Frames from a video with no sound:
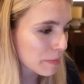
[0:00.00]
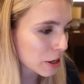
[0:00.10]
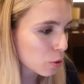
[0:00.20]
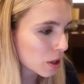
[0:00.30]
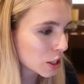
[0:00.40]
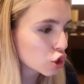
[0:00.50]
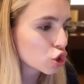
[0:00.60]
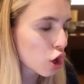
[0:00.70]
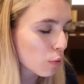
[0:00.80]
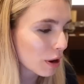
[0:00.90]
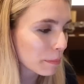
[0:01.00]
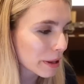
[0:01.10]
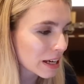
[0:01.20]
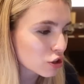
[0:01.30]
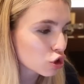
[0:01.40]
My queen is so well
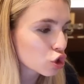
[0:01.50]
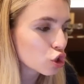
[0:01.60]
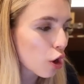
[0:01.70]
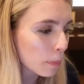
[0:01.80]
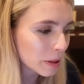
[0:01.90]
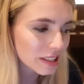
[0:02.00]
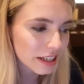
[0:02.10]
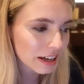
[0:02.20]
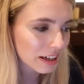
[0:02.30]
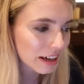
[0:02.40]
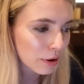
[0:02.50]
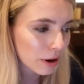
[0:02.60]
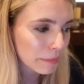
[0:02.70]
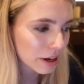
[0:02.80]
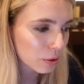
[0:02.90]
placed. There's no piece that can kick
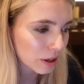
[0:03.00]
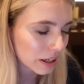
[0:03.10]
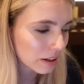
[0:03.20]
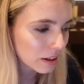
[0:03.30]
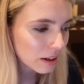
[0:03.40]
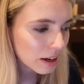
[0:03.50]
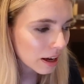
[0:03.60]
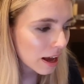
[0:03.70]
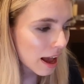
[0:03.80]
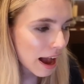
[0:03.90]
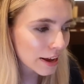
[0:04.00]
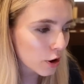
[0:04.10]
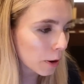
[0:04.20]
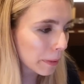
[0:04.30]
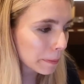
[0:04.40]
away my queen. And
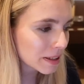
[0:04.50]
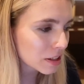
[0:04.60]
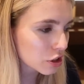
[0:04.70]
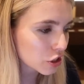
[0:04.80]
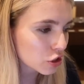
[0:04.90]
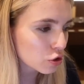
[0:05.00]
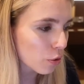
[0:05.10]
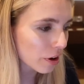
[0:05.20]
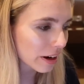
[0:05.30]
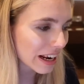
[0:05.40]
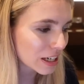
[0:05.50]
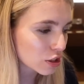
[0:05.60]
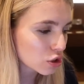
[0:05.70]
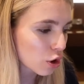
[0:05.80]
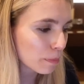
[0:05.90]
all my pieces are just
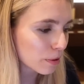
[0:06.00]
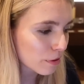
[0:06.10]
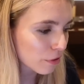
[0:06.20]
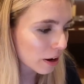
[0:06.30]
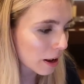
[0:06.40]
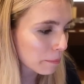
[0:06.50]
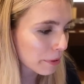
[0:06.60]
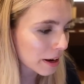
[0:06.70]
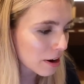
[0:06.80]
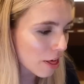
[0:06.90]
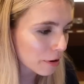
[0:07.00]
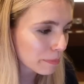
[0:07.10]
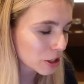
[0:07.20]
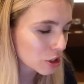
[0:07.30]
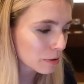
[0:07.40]
coordinating so beautiful. I'll bring another
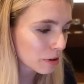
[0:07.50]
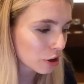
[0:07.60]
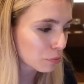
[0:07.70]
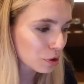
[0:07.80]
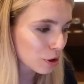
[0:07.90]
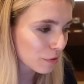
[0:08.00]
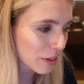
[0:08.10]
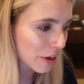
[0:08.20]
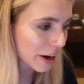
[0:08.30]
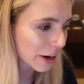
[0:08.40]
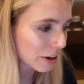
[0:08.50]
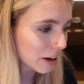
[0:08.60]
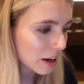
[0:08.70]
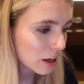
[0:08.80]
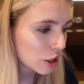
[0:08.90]
bishop or rook over there.
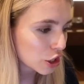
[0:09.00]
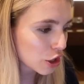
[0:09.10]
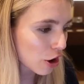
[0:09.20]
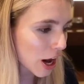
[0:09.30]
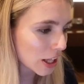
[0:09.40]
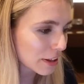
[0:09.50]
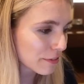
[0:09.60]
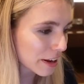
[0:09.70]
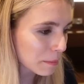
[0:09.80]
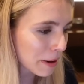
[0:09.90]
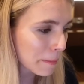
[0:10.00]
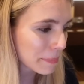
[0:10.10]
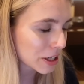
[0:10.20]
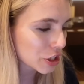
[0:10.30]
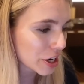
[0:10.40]
You know, I'll develop my
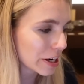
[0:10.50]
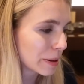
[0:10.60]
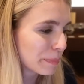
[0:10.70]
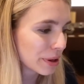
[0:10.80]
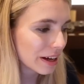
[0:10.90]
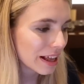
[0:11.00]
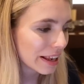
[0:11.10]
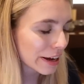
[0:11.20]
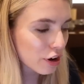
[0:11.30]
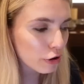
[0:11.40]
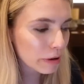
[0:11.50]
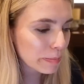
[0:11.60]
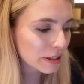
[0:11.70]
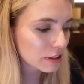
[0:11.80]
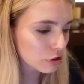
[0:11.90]
bishop. Like, all my
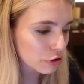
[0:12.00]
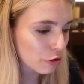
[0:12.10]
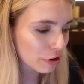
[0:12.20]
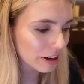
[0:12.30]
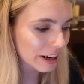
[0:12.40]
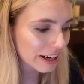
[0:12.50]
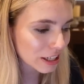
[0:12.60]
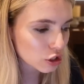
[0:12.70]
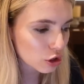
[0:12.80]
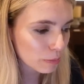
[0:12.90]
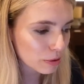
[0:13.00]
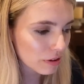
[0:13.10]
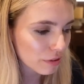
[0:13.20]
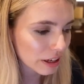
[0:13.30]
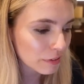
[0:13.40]
pieces are coordinating so
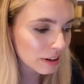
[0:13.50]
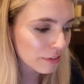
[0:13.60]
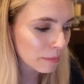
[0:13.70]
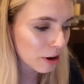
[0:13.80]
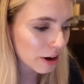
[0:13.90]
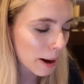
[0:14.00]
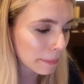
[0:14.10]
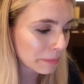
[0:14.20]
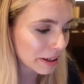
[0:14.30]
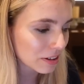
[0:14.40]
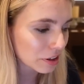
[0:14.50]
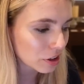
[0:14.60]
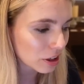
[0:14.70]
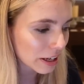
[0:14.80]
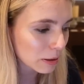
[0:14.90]
beautifully. Even if I'm not up in
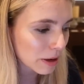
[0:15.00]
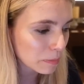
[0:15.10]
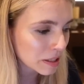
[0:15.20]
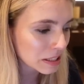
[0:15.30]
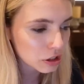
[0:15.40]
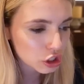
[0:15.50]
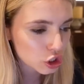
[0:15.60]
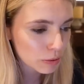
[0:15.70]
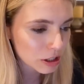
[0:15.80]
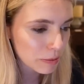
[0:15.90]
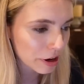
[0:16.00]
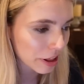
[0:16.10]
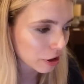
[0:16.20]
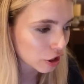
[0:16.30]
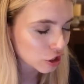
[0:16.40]
material, like, my pieces are so much better
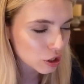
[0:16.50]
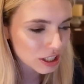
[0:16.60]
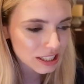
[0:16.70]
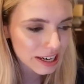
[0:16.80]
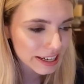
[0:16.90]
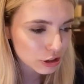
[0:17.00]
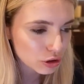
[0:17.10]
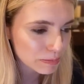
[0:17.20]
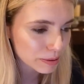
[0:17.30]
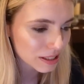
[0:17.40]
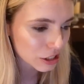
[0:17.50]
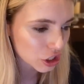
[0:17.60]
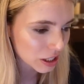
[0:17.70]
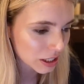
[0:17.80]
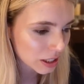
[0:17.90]
than hers. So this is like a dream
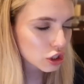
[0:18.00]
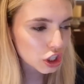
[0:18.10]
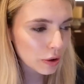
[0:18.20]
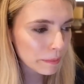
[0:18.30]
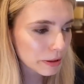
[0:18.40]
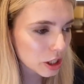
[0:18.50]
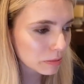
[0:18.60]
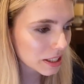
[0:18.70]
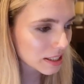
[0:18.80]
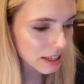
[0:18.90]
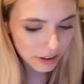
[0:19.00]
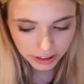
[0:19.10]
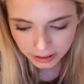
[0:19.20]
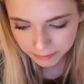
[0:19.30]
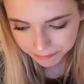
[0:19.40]
position. So she went bishop d7.